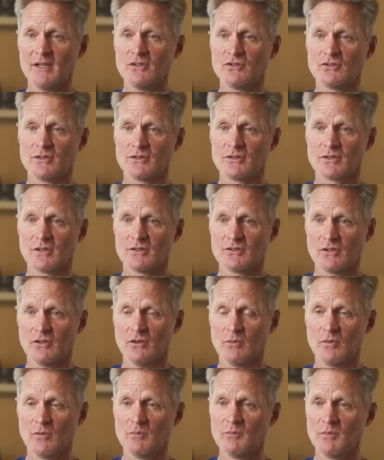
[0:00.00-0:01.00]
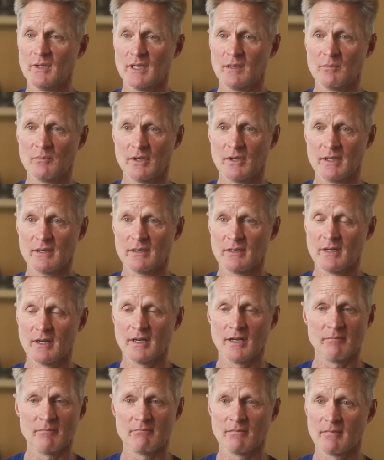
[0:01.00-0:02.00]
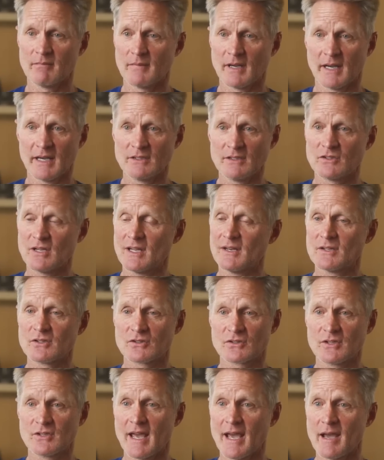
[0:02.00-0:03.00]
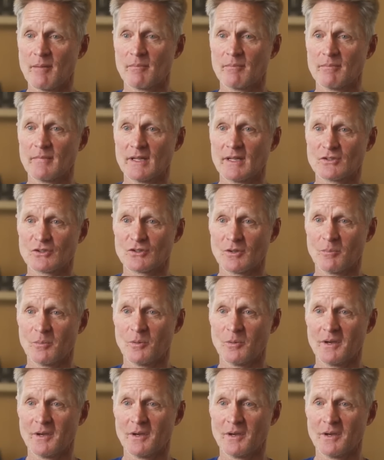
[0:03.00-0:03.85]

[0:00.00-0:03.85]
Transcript: So when Jordan deemed that Steve Kerr wasn't being physical enough in practice,